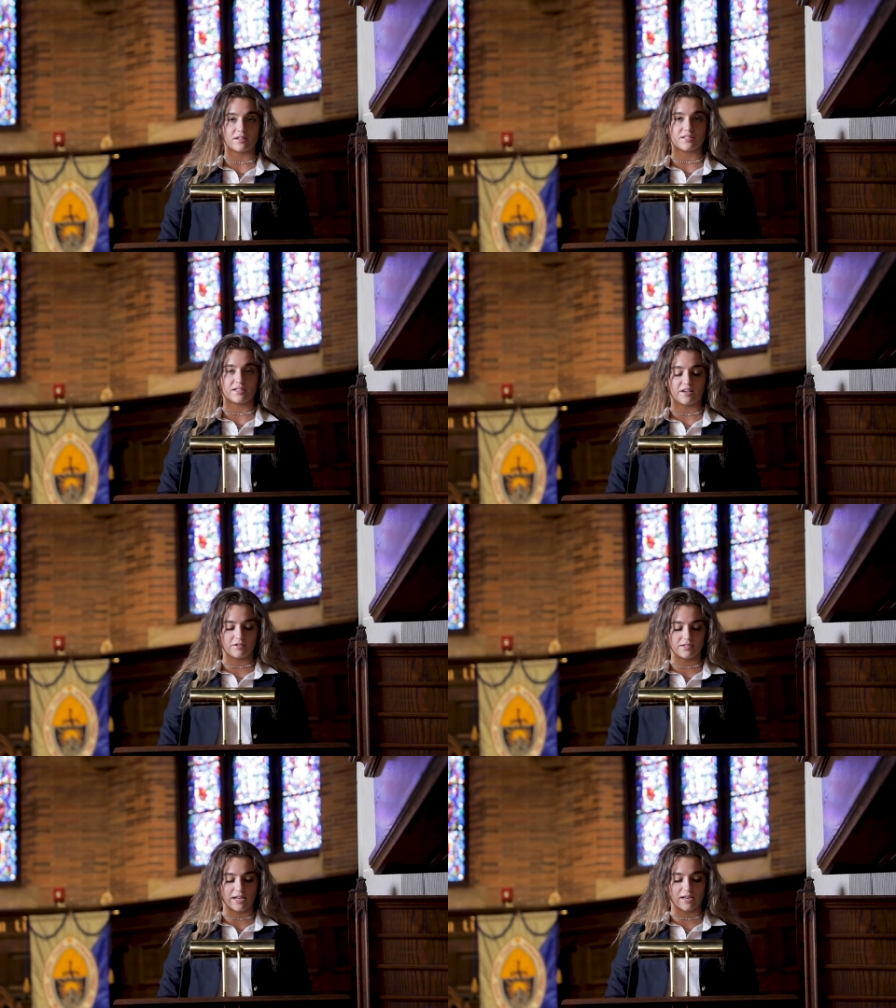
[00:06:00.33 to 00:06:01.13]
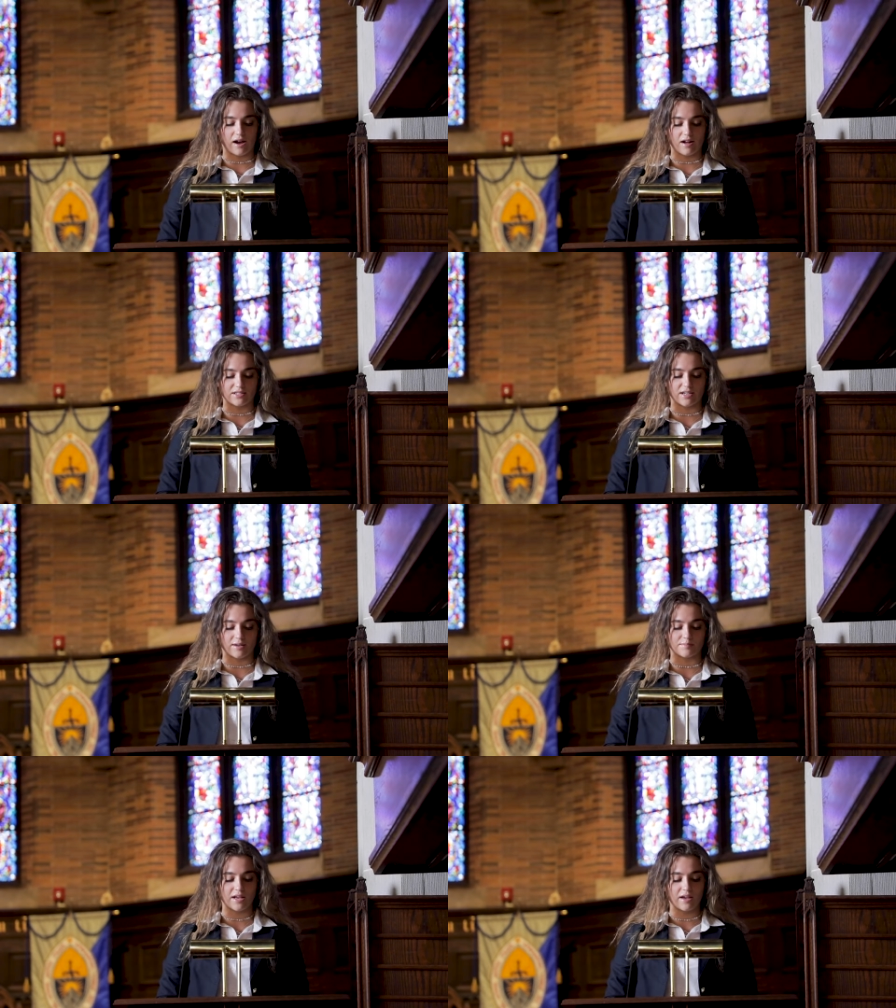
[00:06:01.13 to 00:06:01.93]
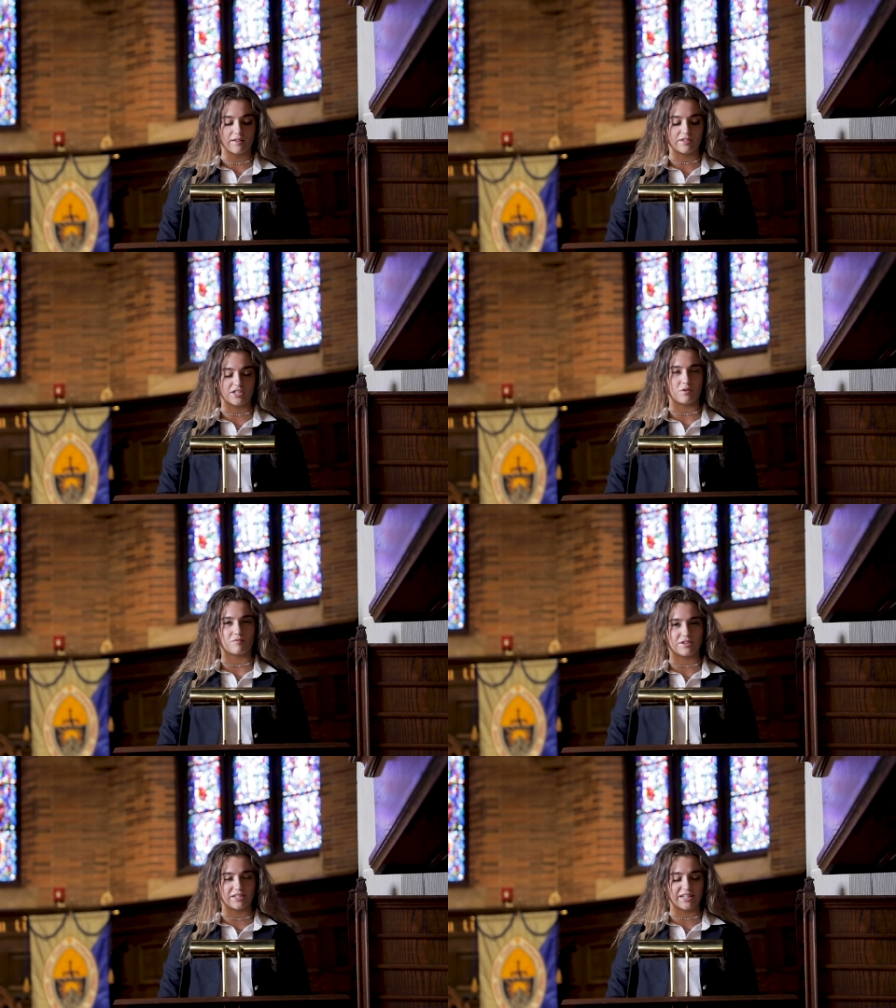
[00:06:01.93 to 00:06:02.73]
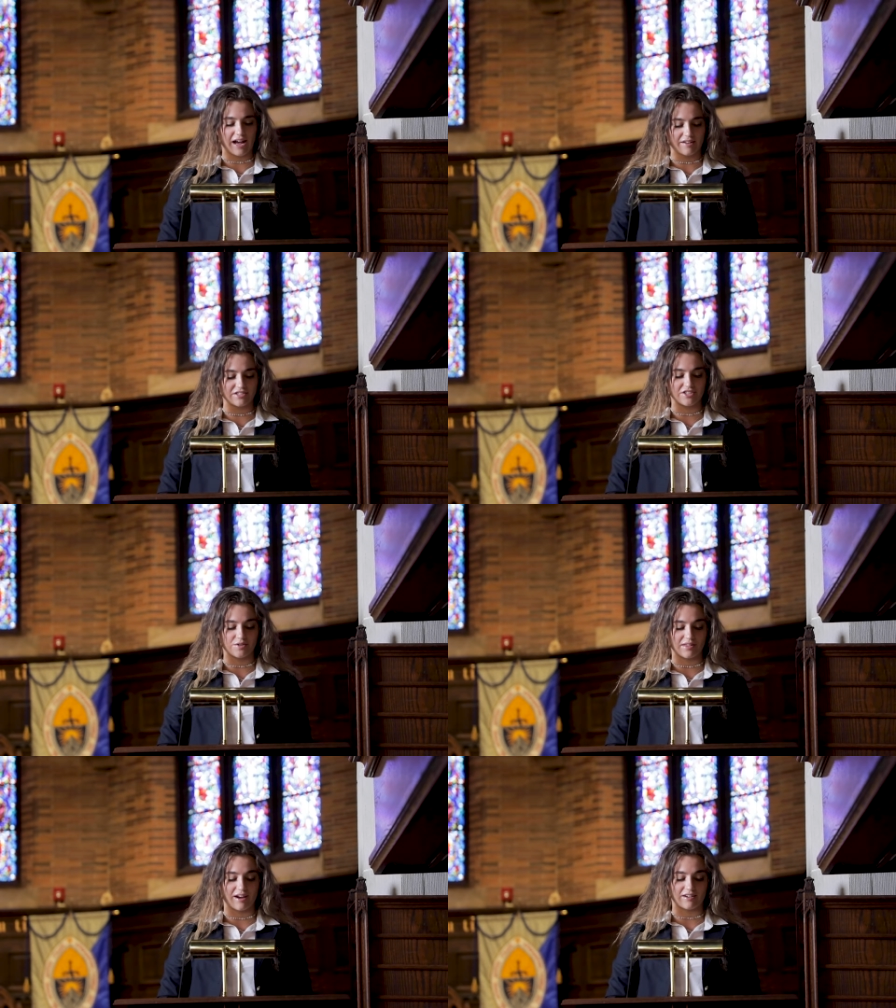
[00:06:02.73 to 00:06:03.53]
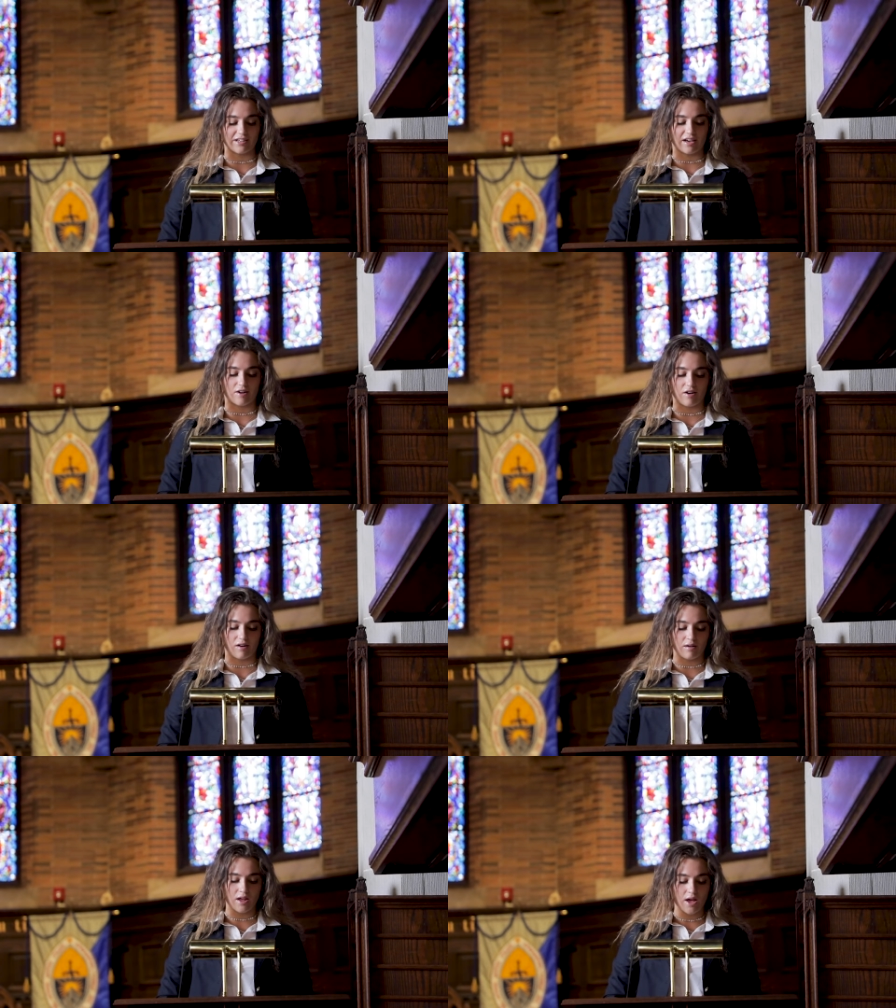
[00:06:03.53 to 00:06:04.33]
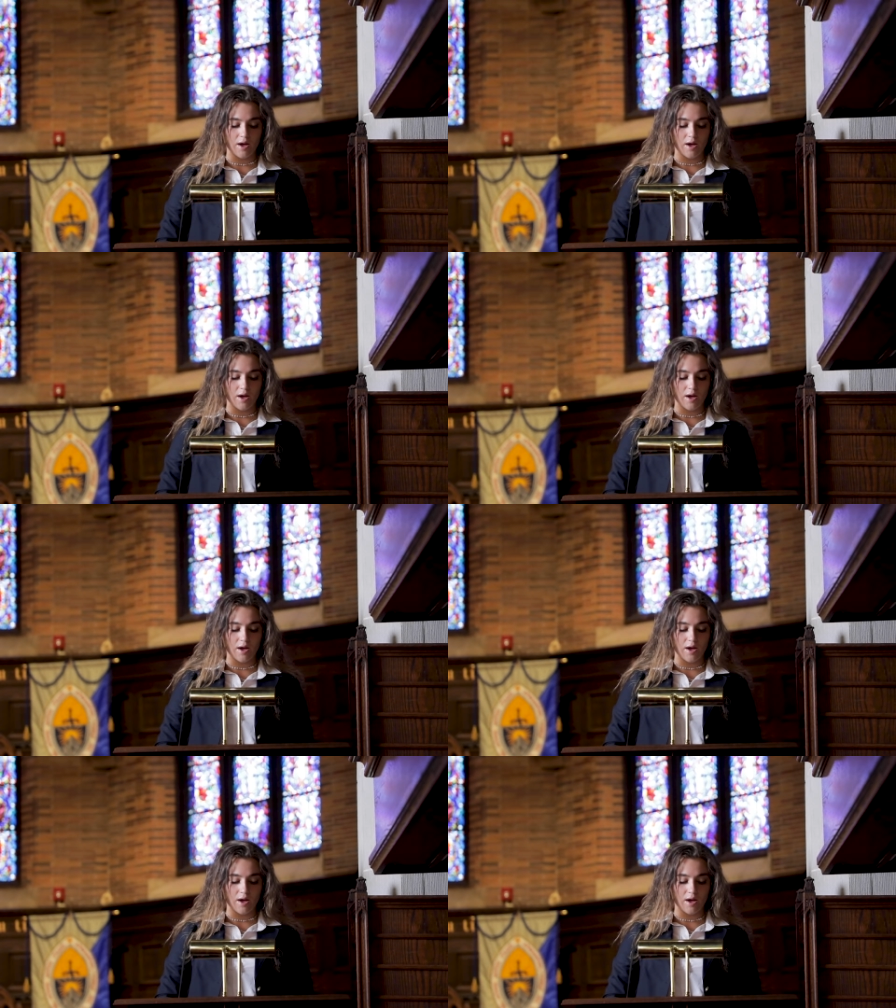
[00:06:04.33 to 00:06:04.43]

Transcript: on skills and concepts that don't really have to do with hockey at all,